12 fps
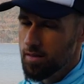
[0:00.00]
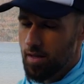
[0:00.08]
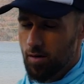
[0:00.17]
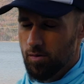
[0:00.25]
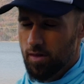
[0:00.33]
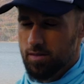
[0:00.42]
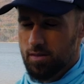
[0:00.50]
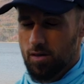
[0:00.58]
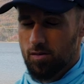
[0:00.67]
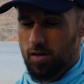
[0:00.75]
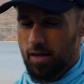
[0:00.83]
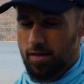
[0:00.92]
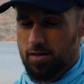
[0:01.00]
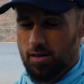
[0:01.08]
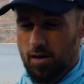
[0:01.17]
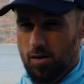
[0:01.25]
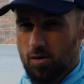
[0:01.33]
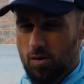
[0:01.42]
They don't necessarily like to
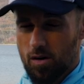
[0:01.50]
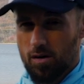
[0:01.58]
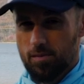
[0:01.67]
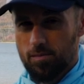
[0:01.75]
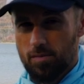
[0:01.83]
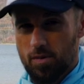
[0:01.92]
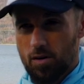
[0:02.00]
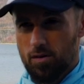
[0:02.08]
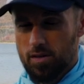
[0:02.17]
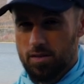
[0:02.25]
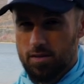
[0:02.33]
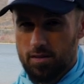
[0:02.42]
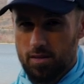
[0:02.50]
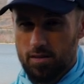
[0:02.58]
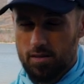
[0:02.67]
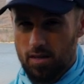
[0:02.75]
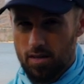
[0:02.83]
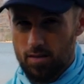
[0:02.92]
go uh, long
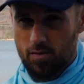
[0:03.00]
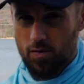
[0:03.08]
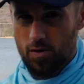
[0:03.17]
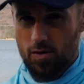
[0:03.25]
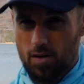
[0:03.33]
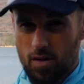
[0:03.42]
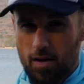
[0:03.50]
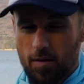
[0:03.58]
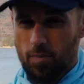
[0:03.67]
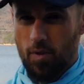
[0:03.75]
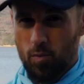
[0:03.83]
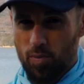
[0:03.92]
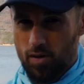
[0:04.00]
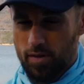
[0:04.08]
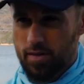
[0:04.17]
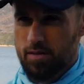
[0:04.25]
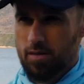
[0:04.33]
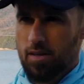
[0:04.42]
distances to get their food. They're
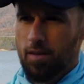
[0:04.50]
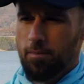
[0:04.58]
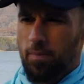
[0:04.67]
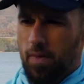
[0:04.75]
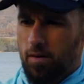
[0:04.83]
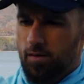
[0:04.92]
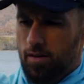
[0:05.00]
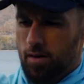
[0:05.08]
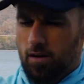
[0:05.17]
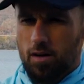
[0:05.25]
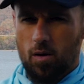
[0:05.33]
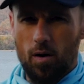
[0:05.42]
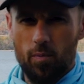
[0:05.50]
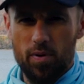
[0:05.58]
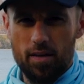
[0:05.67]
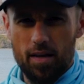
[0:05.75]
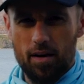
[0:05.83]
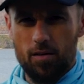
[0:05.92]
bullies. They're, they're gonna go up
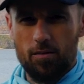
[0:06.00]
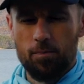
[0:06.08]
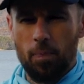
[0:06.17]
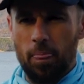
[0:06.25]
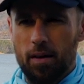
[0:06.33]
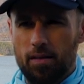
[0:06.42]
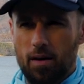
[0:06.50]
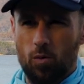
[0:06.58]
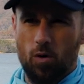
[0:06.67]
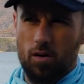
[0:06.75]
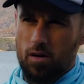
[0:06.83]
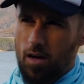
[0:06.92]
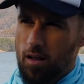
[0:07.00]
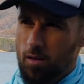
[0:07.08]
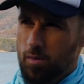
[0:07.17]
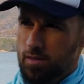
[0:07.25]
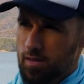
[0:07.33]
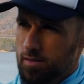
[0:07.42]
and down in that water
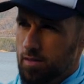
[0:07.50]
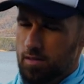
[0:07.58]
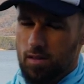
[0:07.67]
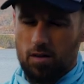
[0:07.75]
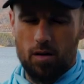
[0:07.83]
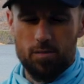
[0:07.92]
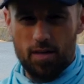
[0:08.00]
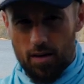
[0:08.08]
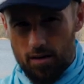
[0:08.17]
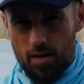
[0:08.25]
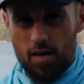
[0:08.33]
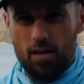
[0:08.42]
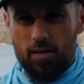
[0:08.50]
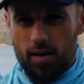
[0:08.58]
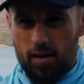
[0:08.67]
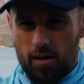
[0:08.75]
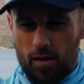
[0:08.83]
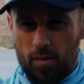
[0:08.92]
column because as the sun comes out, they
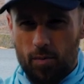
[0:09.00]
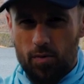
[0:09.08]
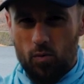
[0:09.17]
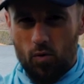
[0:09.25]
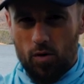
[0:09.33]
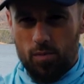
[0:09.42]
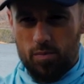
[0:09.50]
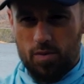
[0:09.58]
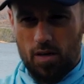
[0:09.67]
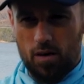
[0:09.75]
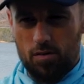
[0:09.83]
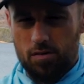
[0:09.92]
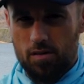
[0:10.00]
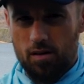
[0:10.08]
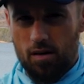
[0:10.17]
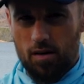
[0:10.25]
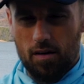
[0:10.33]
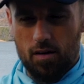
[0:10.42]
can come up and warm themselves
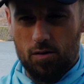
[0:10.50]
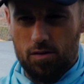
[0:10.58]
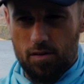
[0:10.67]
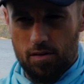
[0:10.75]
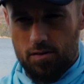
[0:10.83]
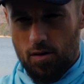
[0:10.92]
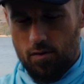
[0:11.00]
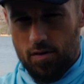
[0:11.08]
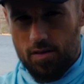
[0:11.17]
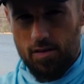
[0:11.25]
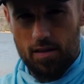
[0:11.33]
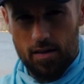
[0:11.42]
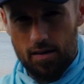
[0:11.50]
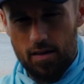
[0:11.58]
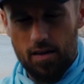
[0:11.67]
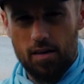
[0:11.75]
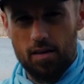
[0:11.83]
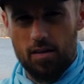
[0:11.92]
uh, closer to the surface and then
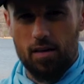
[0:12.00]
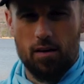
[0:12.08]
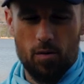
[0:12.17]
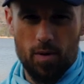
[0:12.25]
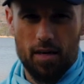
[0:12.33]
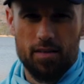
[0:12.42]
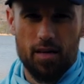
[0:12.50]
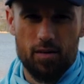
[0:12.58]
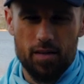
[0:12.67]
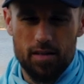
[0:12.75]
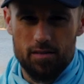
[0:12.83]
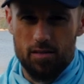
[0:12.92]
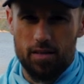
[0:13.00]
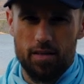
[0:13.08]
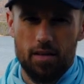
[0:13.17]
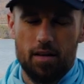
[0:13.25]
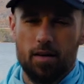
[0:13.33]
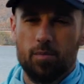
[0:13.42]
they can go back down easily.
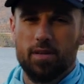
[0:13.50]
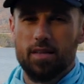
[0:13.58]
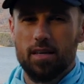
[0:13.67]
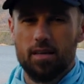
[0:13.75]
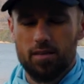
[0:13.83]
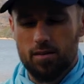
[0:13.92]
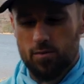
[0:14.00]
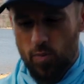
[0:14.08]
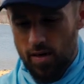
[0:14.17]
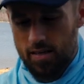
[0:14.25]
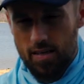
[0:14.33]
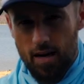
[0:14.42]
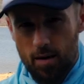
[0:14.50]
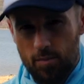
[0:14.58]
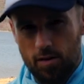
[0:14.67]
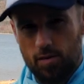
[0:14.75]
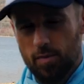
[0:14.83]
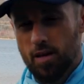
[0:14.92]
But then in the springtime,
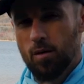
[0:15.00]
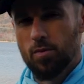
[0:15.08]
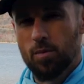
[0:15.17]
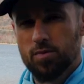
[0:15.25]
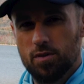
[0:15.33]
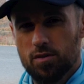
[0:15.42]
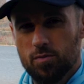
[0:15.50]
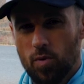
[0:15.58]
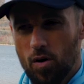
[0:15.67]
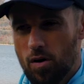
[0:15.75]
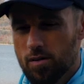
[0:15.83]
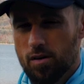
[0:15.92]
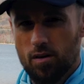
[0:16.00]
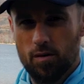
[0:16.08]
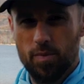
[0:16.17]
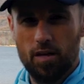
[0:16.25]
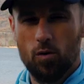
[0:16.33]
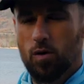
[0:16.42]
they're gonna be coming up to spawn. They're gonna
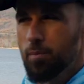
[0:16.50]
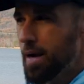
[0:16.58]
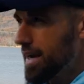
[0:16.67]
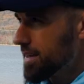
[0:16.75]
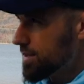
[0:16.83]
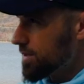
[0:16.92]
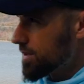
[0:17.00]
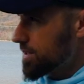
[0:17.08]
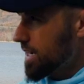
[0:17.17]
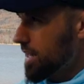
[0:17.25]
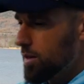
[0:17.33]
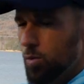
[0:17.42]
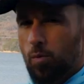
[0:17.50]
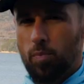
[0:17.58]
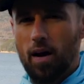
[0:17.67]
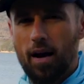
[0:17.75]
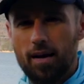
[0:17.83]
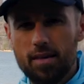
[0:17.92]
be going back into the shallower
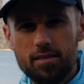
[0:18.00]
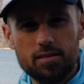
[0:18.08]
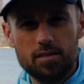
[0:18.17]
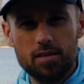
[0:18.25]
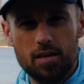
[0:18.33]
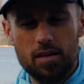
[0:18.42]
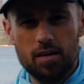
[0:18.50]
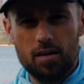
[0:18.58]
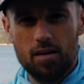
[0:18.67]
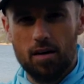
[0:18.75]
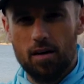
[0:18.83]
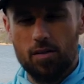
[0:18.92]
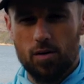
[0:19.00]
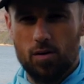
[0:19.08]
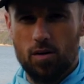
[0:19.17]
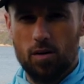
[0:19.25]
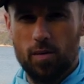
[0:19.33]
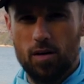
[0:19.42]
pockets. Uh, they're
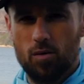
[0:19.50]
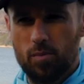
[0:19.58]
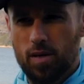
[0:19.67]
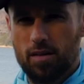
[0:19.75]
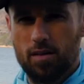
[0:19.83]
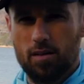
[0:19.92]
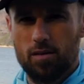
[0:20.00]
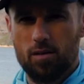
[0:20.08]
gonna be going back there.